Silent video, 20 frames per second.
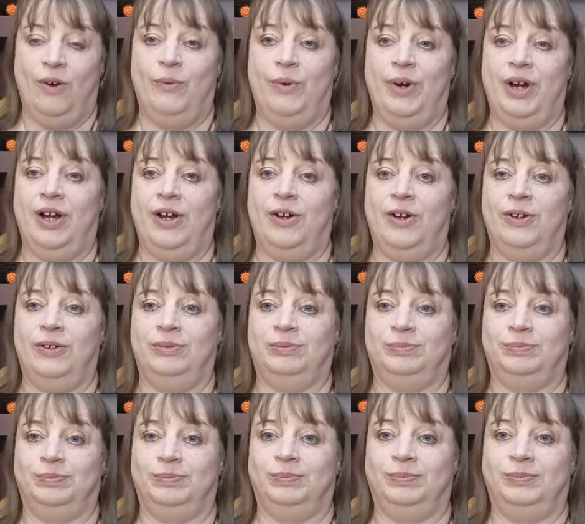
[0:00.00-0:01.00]

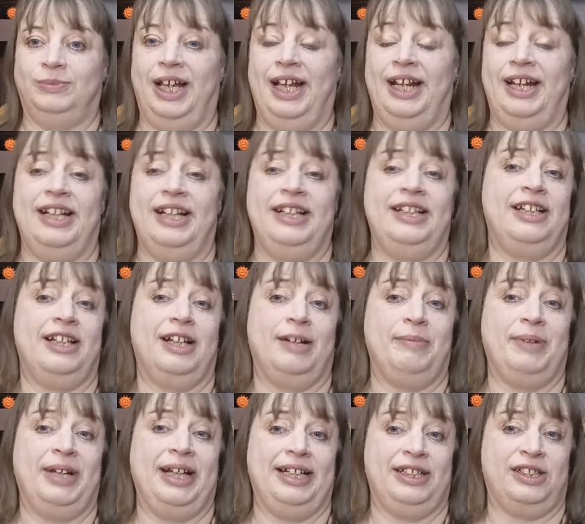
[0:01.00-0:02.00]
Well, it ended
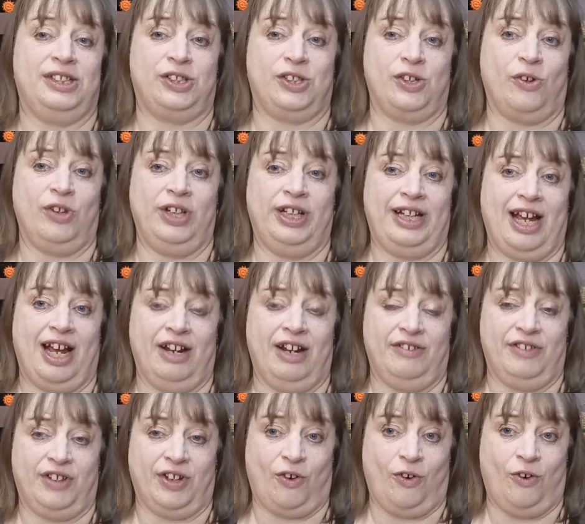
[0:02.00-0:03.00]
up getting stolen out
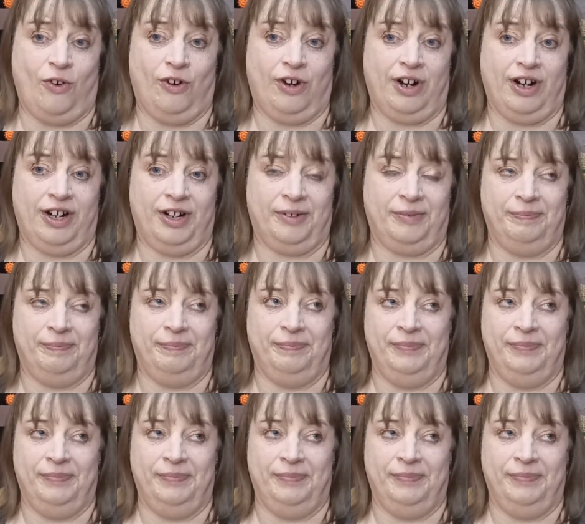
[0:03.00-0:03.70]
of the car.